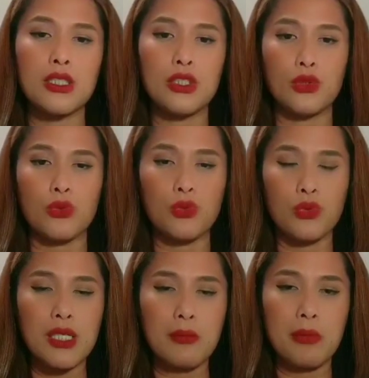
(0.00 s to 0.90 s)
you
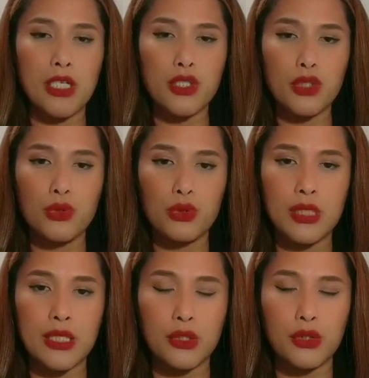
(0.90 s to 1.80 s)
really make sure
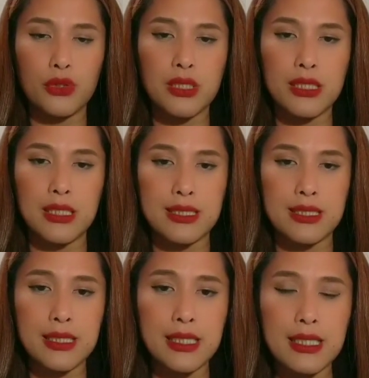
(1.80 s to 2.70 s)
that your skin
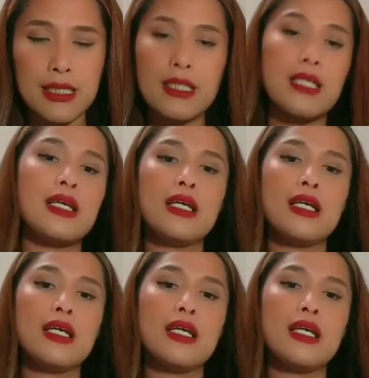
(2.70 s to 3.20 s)
is clean